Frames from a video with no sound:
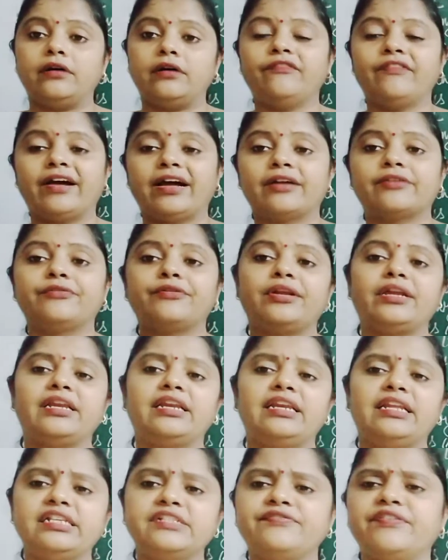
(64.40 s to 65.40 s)
factoring,
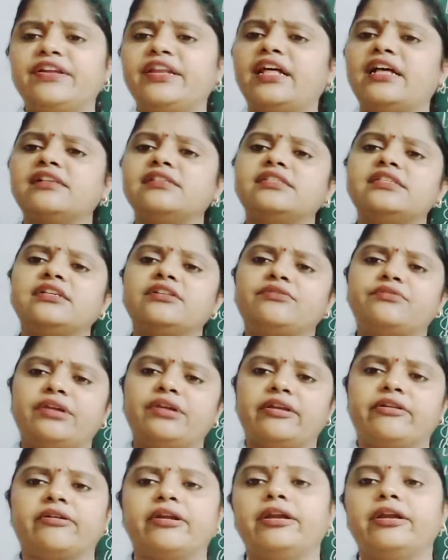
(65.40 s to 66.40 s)
lease financing, trade
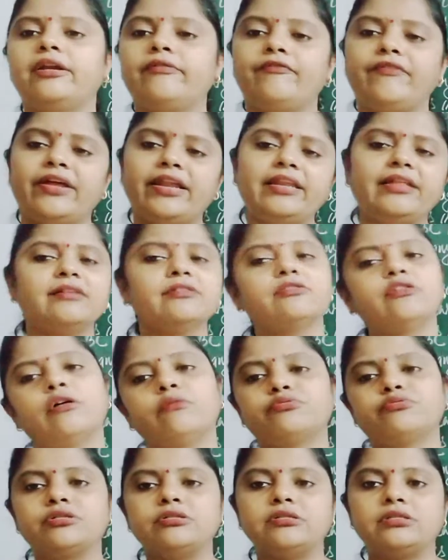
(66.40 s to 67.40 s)
credit. Various
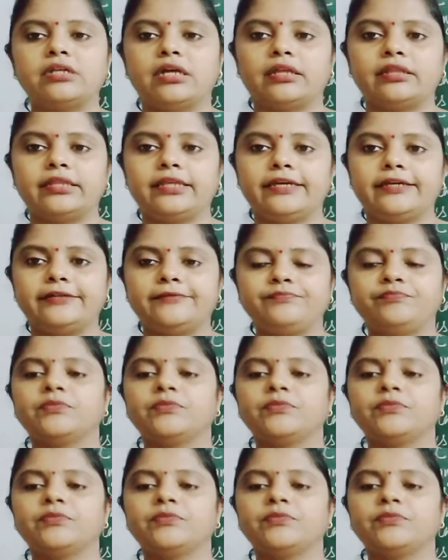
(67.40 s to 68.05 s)
options are there.